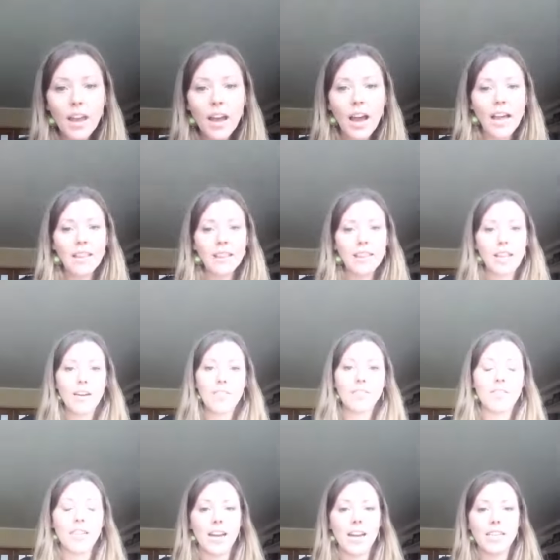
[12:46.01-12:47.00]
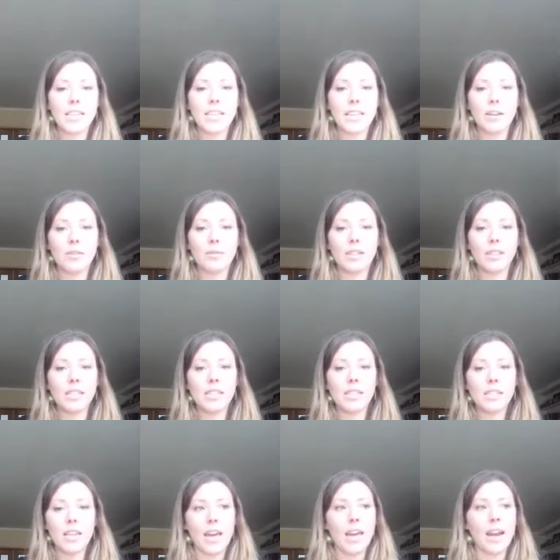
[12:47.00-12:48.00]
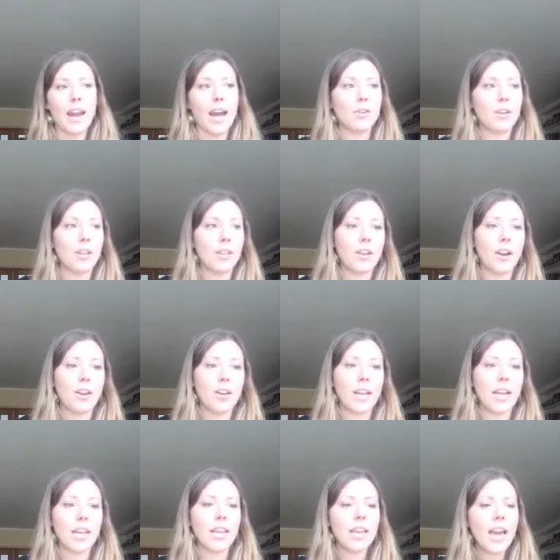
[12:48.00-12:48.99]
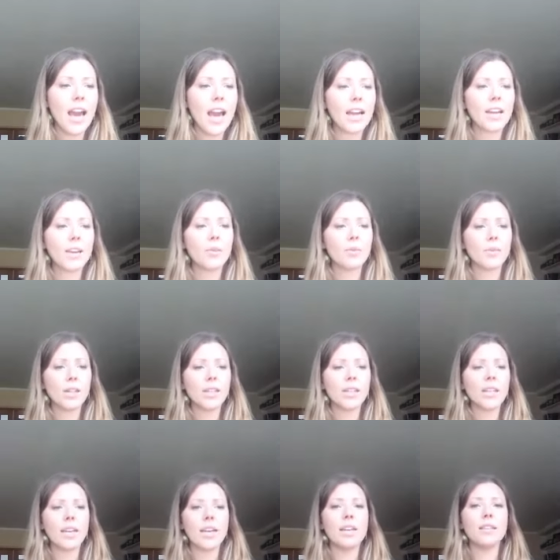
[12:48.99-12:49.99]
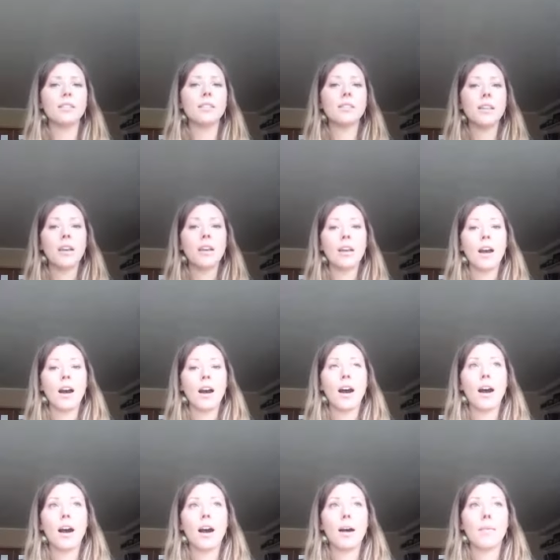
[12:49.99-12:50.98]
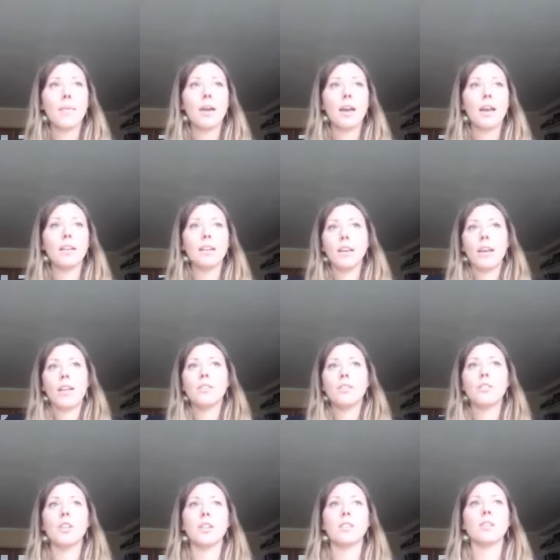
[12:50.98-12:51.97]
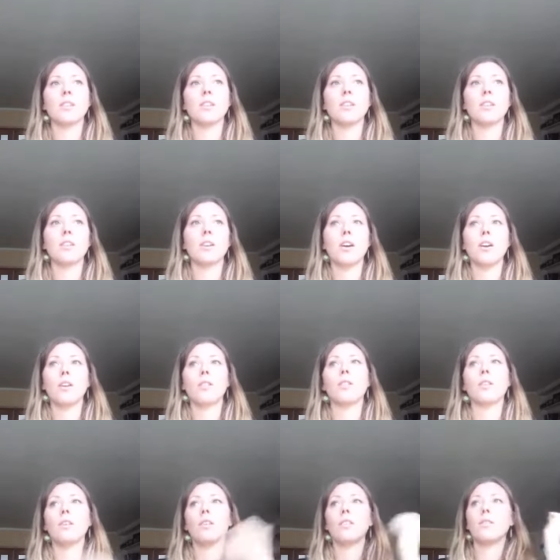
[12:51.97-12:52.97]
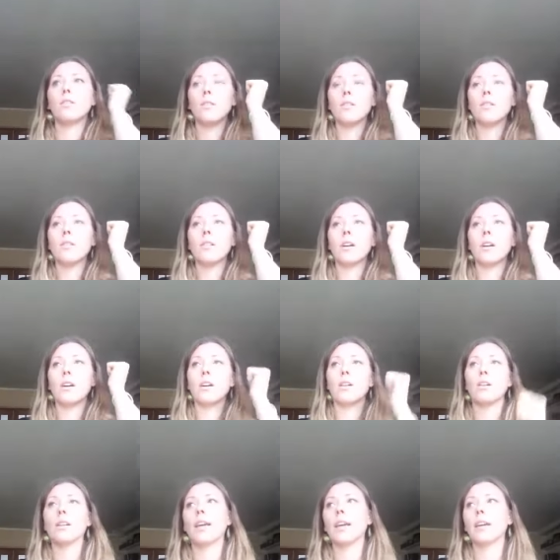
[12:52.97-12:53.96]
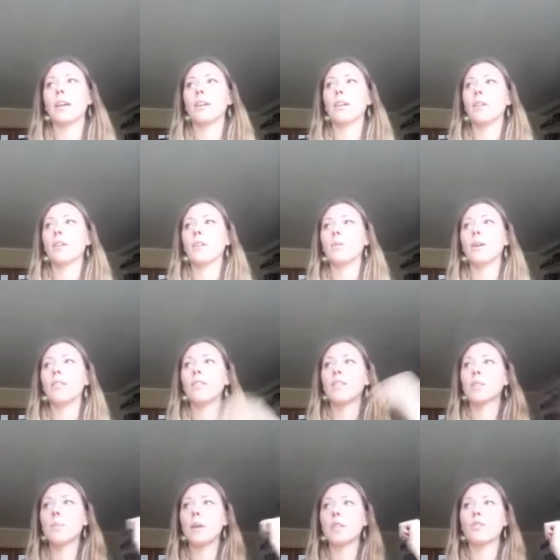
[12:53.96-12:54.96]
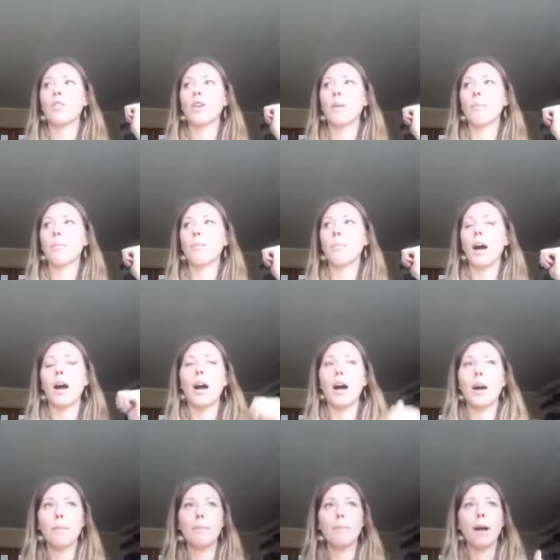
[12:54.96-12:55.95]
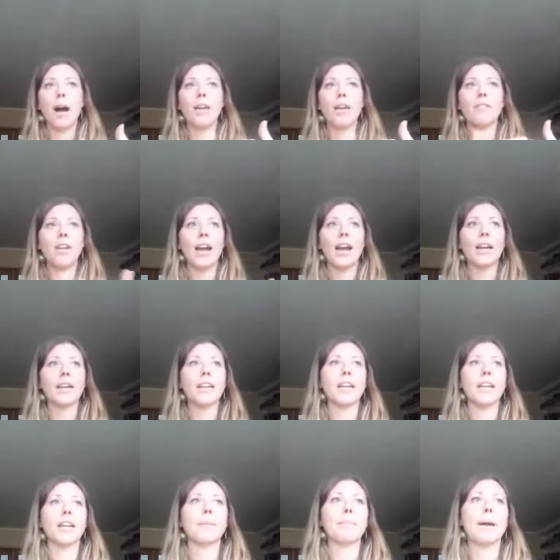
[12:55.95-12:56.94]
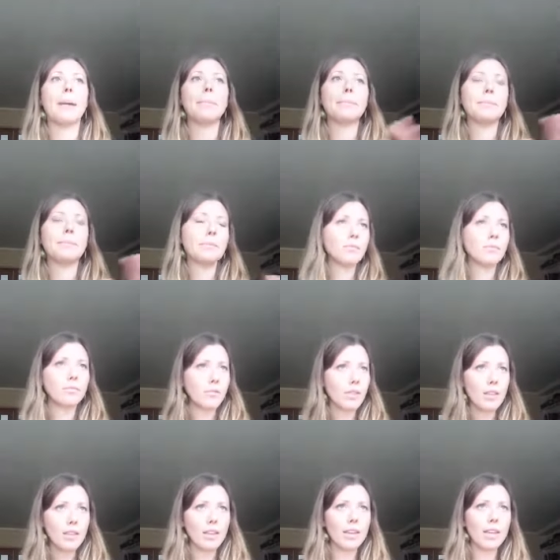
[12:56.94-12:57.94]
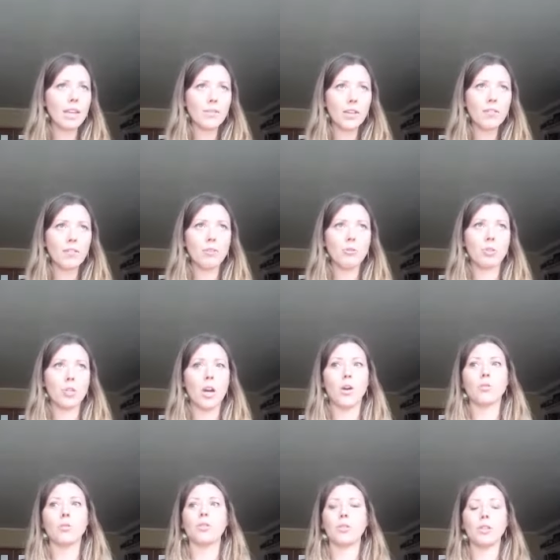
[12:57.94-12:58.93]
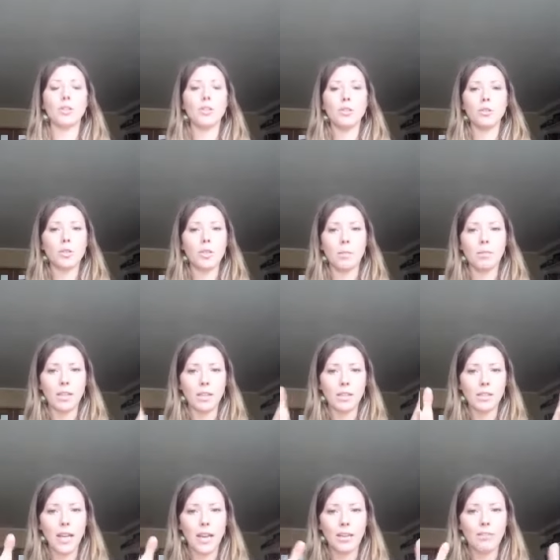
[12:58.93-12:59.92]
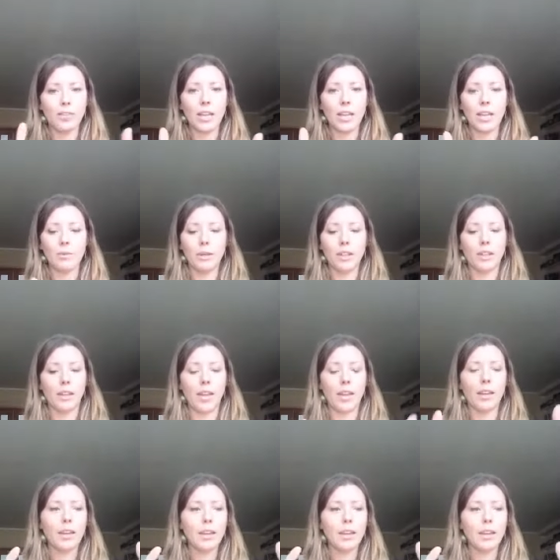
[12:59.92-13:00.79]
I love that idea, releasing it, how cathartic. Yeah, it really is. Um, and just, you know, like we have a space for a uh, bonfire here, but even if you don't, you can do something safely with like